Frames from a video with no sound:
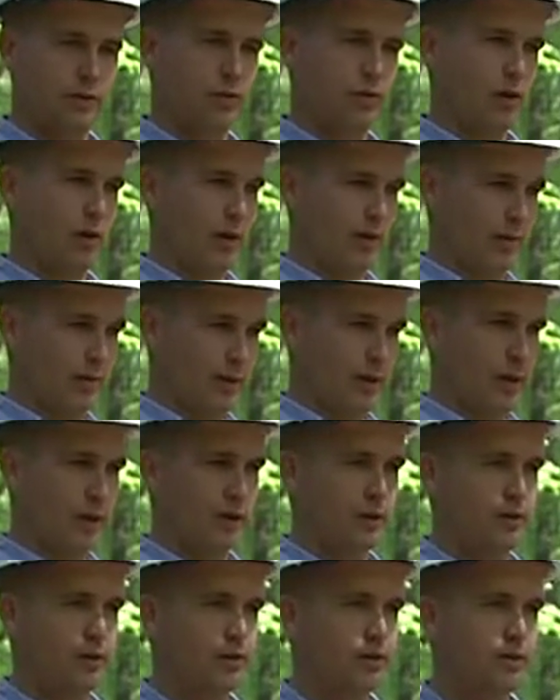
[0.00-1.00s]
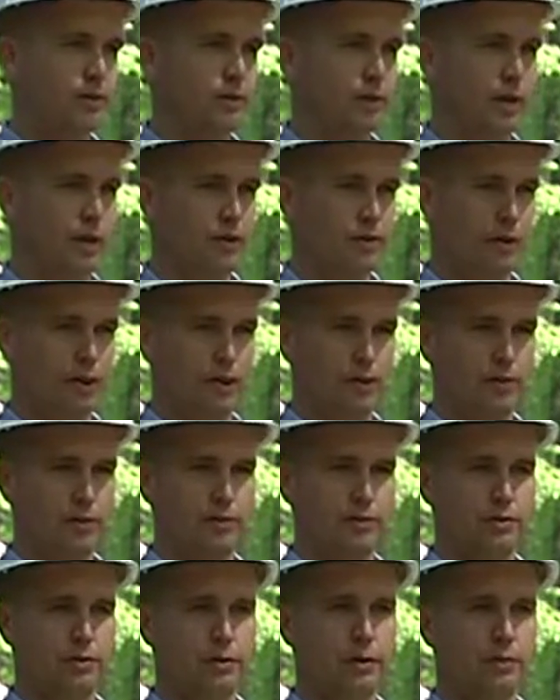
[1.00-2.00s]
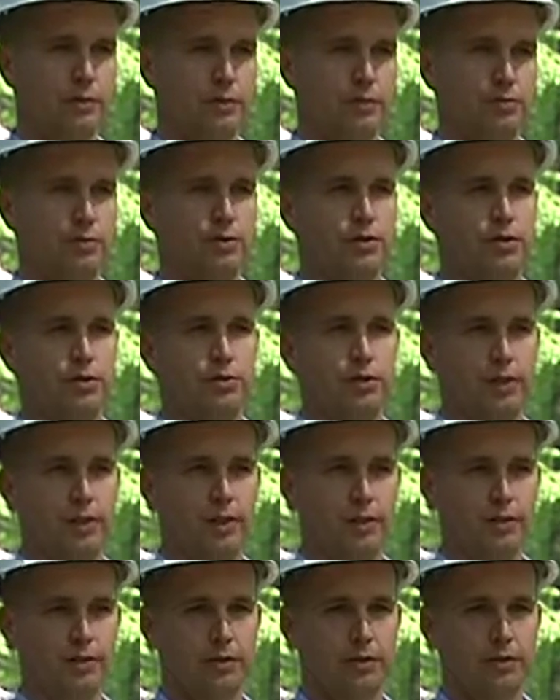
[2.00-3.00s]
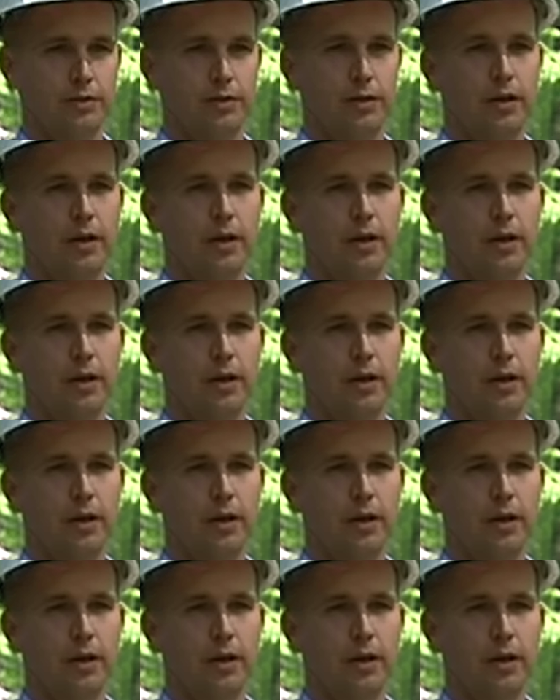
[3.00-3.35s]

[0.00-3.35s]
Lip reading: quality mechanical contractors in this specific instance,